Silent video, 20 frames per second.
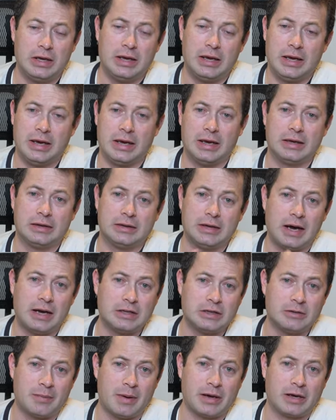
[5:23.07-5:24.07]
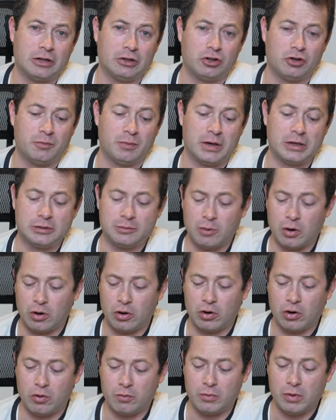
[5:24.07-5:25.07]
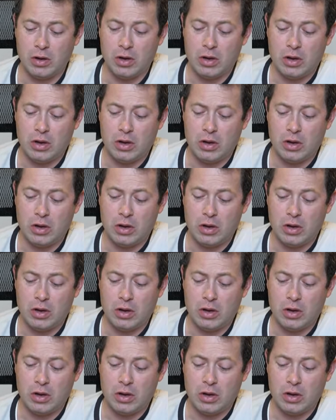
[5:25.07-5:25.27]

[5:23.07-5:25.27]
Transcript: and ties it back into my smart home.